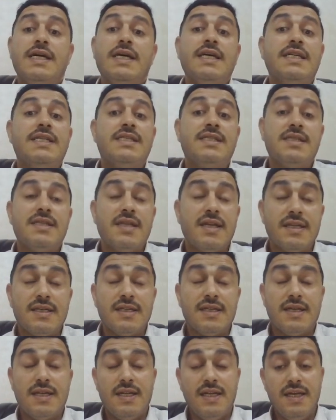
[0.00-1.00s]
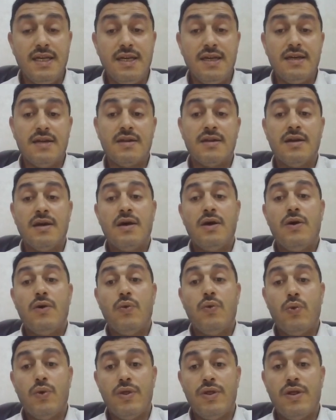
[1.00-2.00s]
It's not clear
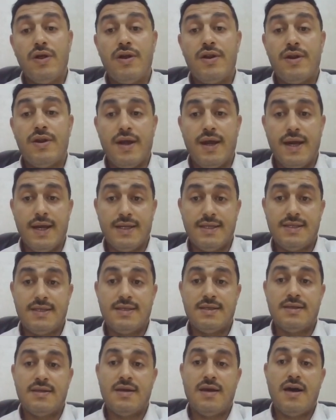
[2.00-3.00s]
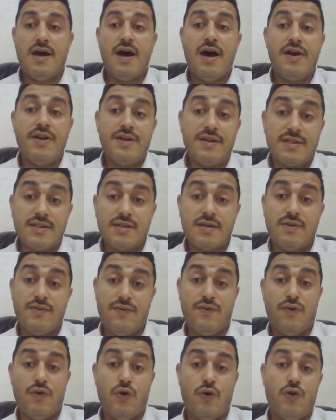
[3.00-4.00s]
whether it's a risk
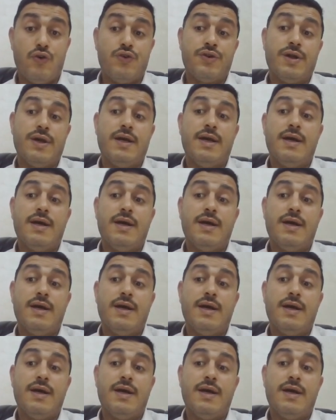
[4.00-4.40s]
for